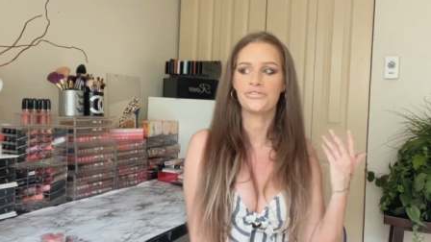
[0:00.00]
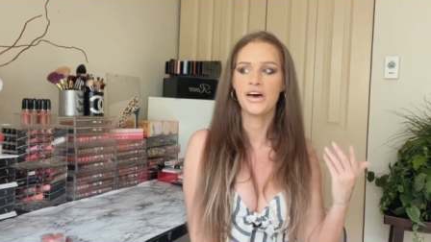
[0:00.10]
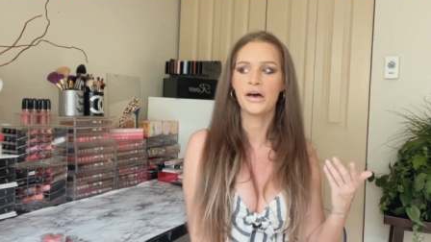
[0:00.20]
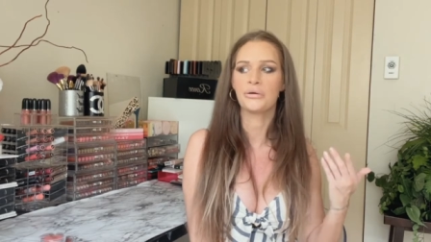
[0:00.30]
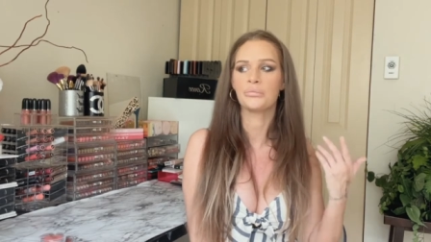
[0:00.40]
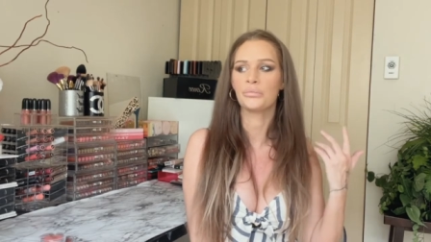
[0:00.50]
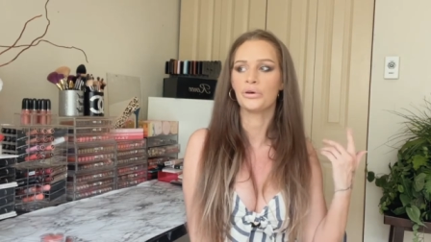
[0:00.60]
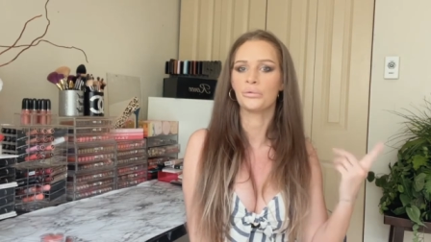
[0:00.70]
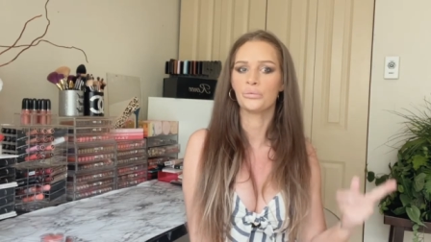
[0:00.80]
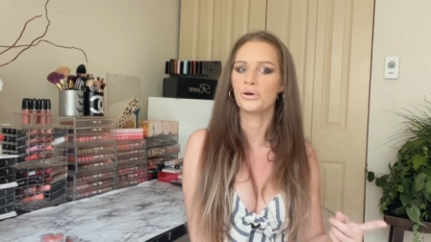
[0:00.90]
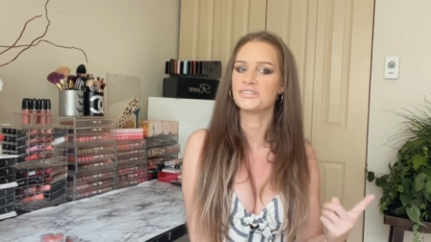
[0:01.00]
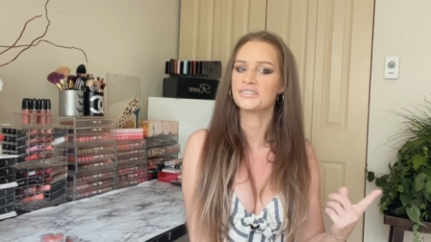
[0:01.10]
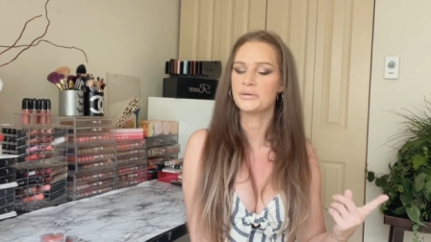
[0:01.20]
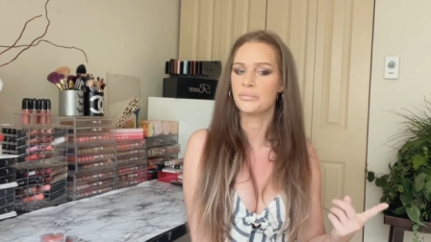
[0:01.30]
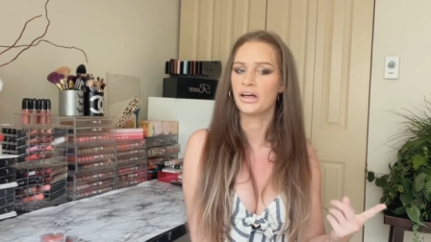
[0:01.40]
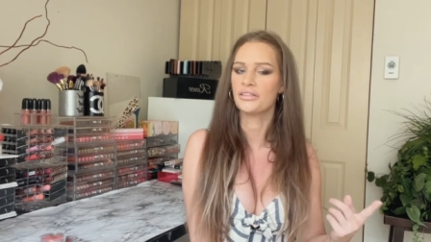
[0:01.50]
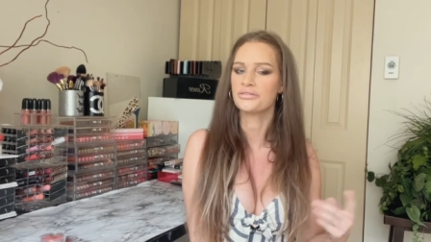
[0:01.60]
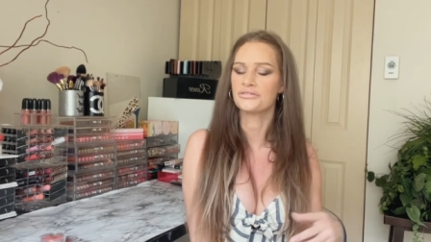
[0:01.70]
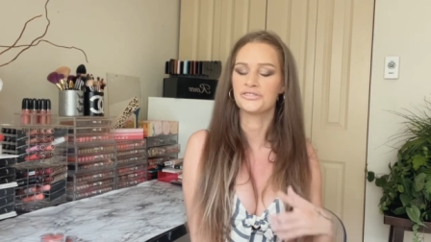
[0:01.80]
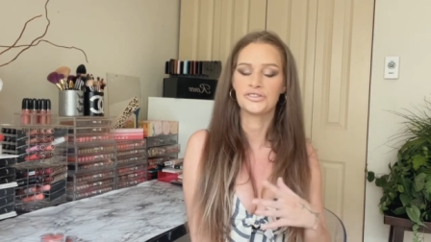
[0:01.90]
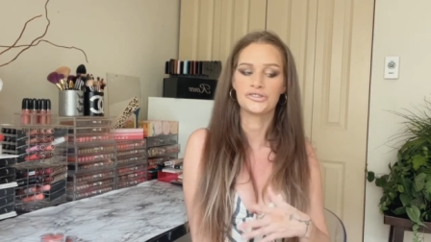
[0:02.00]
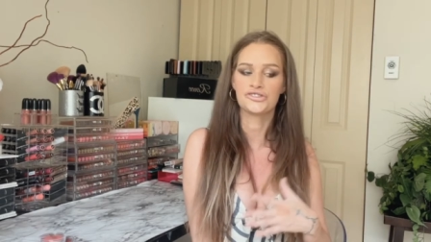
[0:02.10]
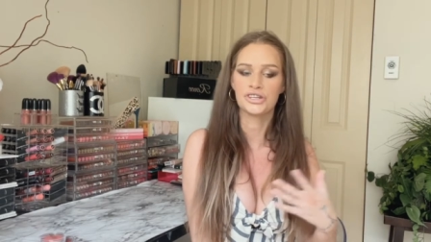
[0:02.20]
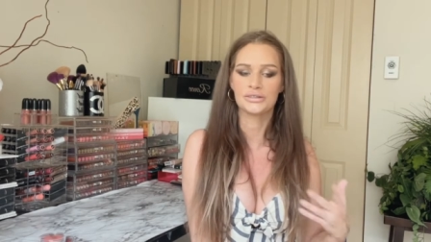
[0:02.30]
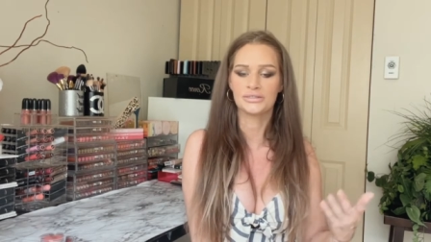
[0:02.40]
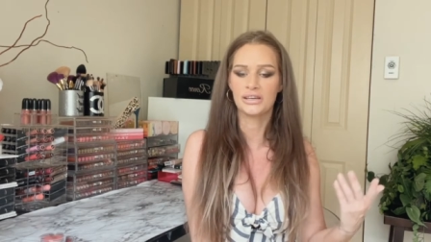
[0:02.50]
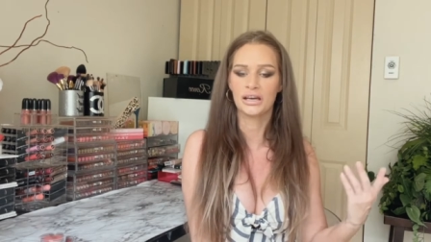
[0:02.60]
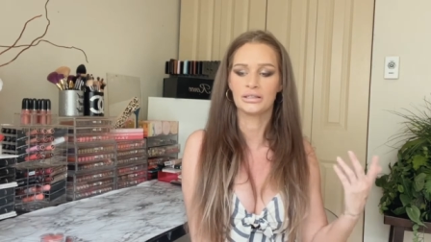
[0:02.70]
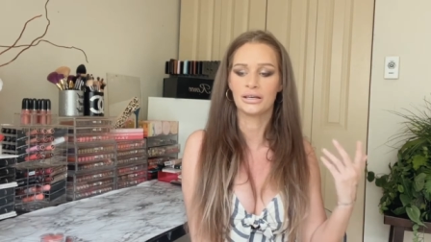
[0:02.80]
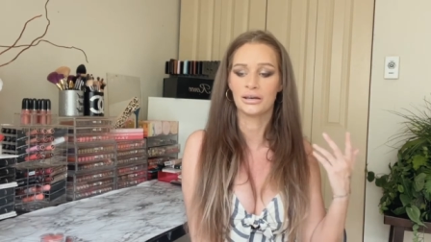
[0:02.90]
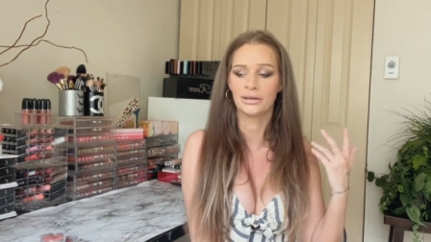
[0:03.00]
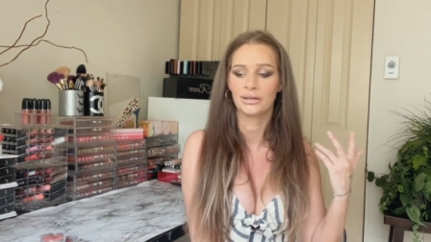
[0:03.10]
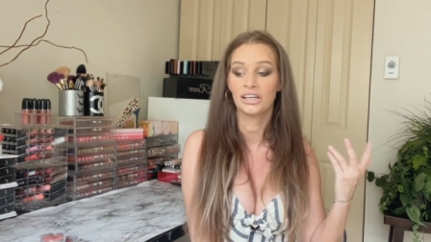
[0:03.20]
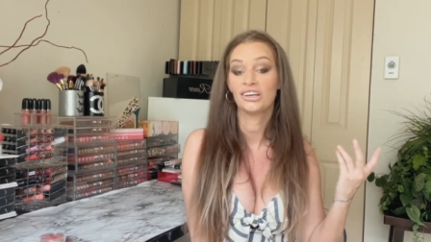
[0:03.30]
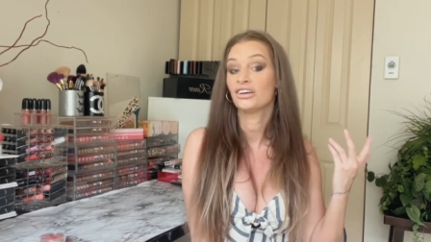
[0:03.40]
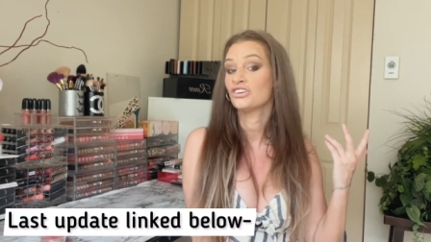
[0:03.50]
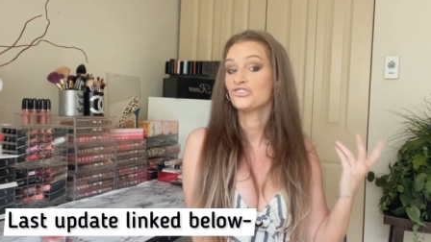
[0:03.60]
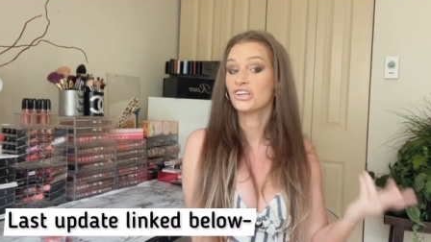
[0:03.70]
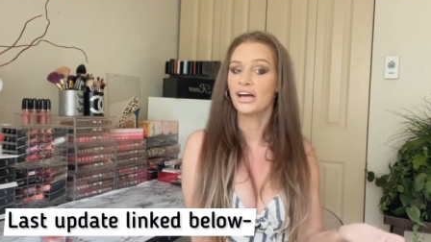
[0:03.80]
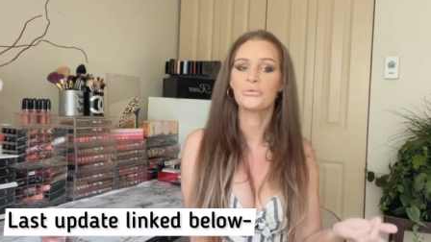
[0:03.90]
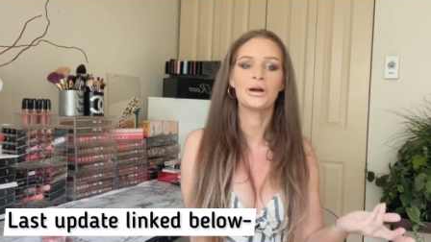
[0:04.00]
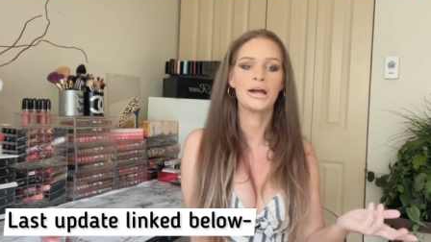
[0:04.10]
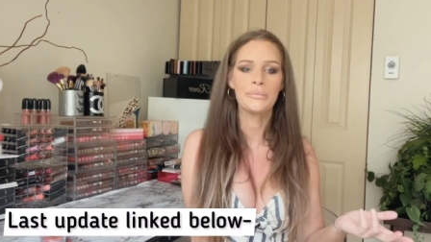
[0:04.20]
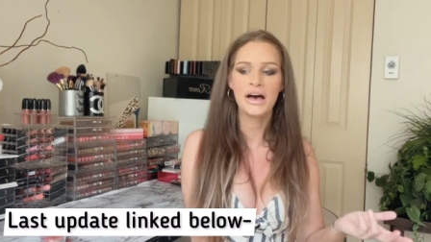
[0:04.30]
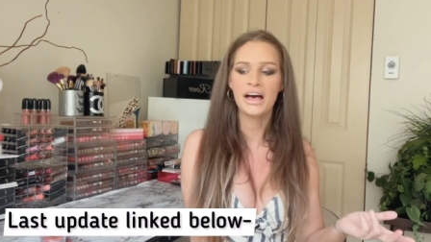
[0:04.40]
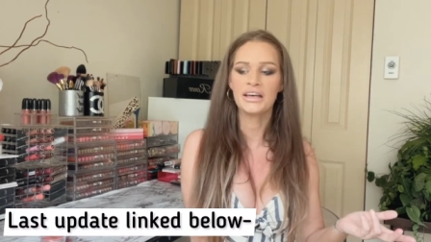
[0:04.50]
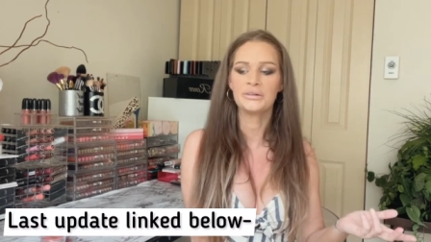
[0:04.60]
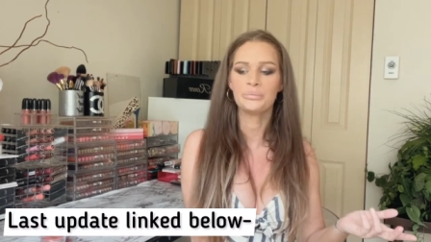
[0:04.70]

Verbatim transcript: them once a month to just kind of check where I'm at.